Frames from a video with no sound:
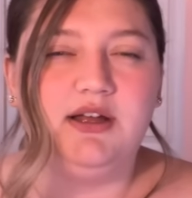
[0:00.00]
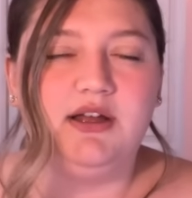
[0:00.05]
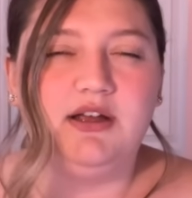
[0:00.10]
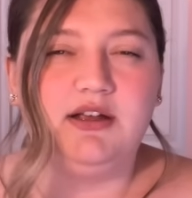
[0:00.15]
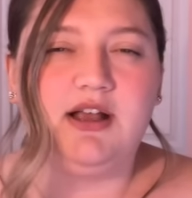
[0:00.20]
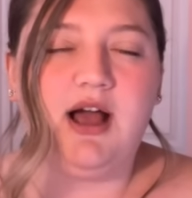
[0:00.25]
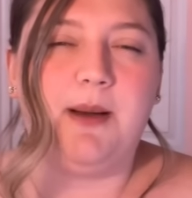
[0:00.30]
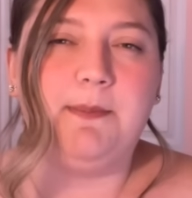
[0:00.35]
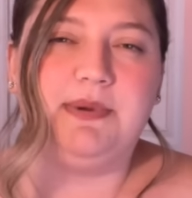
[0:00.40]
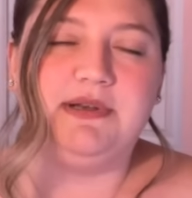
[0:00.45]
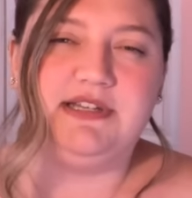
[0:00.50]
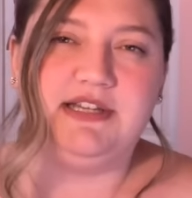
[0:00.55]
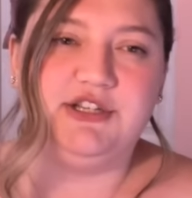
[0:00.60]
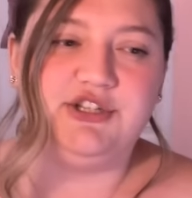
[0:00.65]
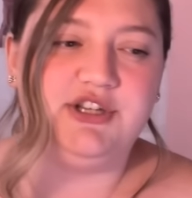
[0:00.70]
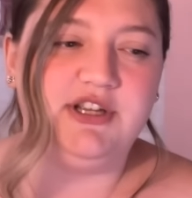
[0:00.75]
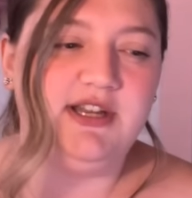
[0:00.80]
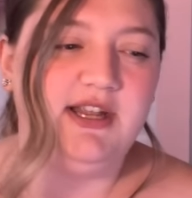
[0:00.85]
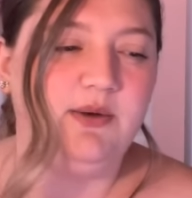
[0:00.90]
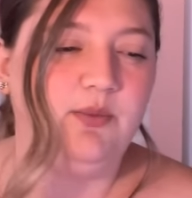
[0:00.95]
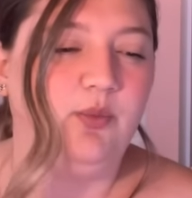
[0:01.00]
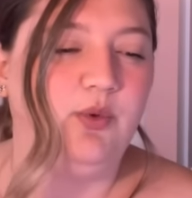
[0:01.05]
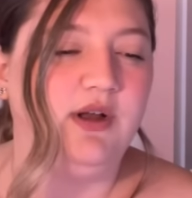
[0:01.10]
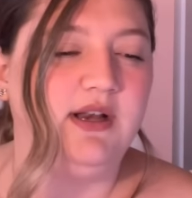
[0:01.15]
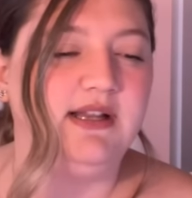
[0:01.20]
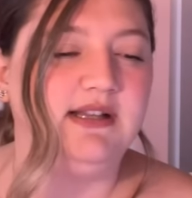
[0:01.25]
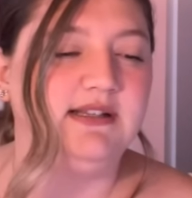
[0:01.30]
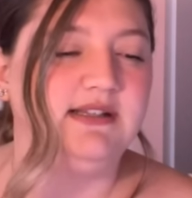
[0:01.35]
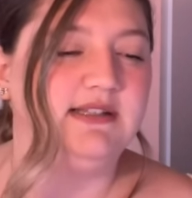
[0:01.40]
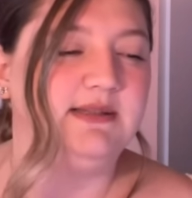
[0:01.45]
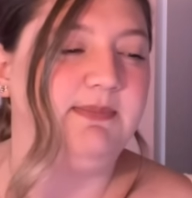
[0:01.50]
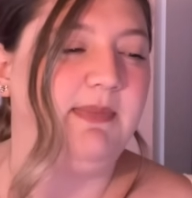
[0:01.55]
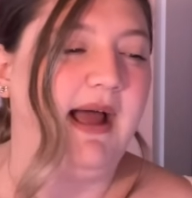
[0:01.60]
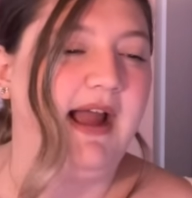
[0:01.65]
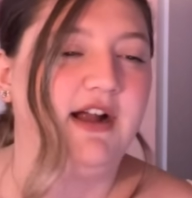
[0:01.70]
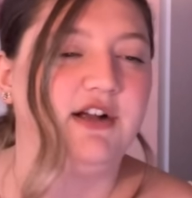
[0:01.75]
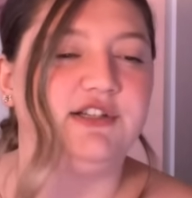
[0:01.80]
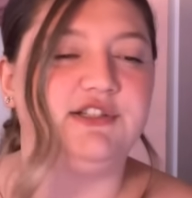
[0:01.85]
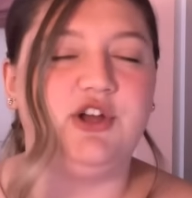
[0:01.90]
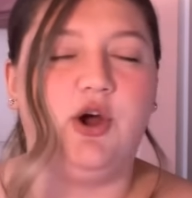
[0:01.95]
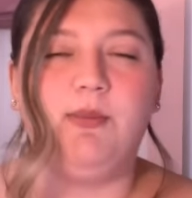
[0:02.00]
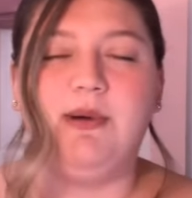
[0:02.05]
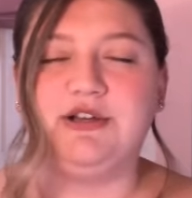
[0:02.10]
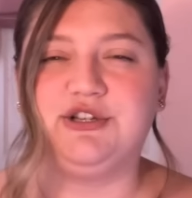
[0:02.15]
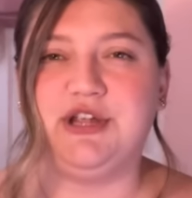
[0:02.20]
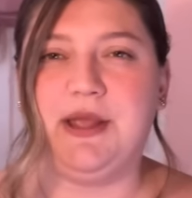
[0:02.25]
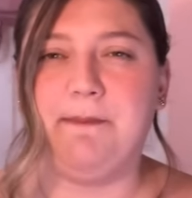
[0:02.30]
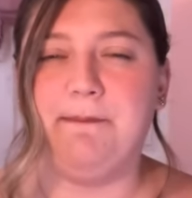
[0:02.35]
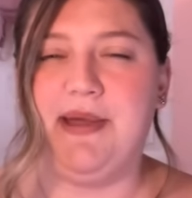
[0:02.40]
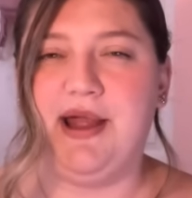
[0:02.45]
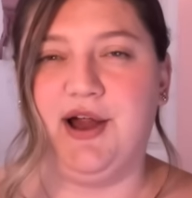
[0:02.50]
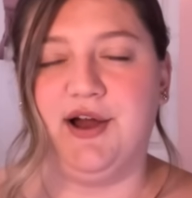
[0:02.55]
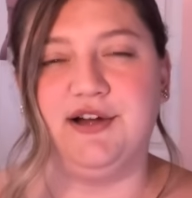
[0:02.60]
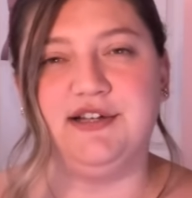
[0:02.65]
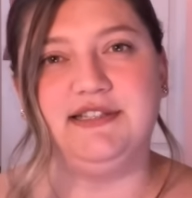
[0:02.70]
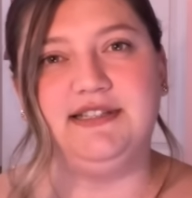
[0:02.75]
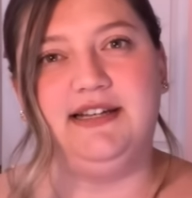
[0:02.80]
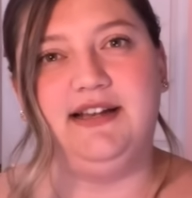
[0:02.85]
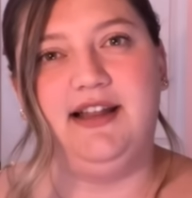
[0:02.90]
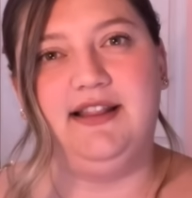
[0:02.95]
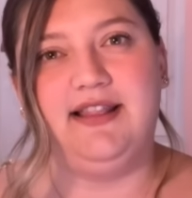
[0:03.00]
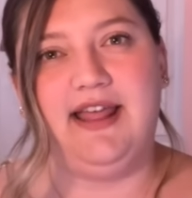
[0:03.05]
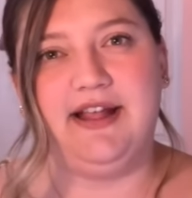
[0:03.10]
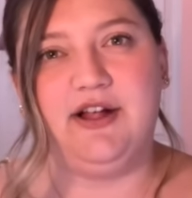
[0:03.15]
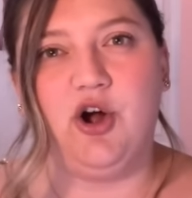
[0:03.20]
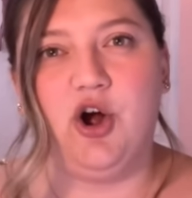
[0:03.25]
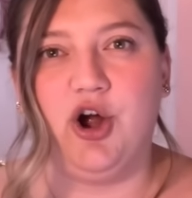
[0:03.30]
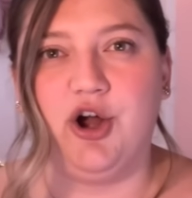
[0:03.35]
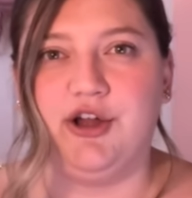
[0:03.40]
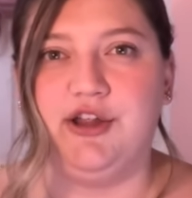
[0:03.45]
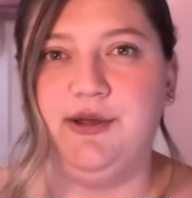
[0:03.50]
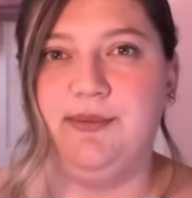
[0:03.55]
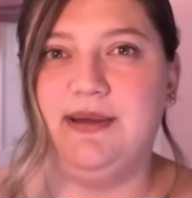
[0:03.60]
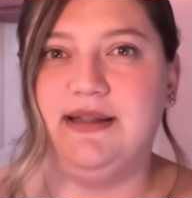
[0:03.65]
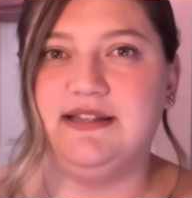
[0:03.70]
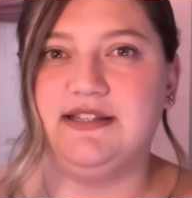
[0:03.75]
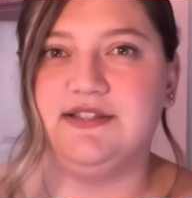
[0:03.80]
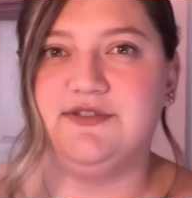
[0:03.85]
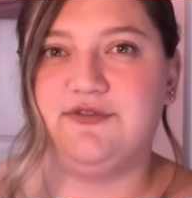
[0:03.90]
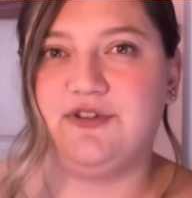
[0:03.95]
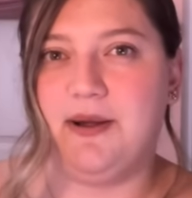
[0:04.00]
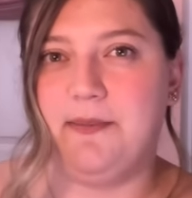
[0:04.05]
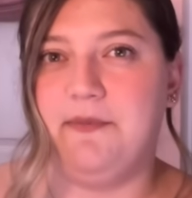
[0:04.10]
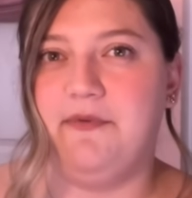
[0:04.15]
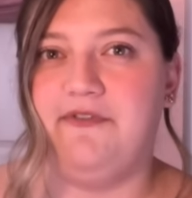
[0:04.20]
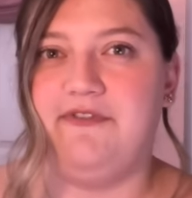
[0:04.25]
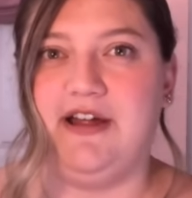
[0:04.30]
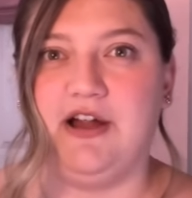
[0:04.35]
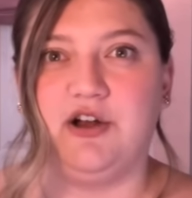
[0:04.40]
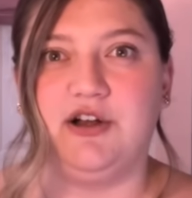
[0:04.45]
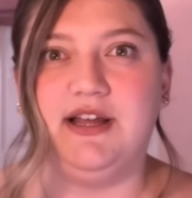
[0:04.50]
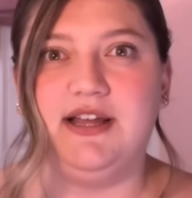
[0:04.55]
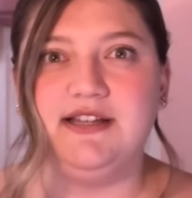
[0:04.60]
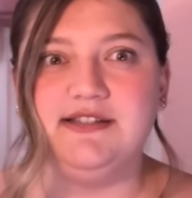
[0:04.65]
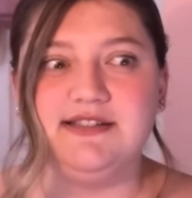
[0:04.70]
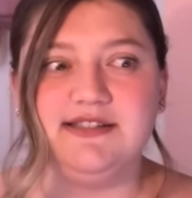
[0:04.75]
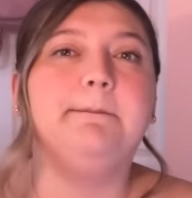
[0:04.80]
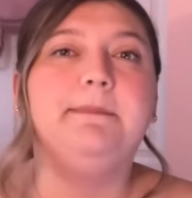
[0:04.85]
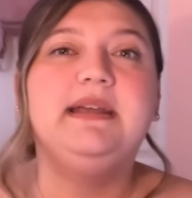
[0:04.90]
competition and would inspire so much comparison and like arguments from fairness,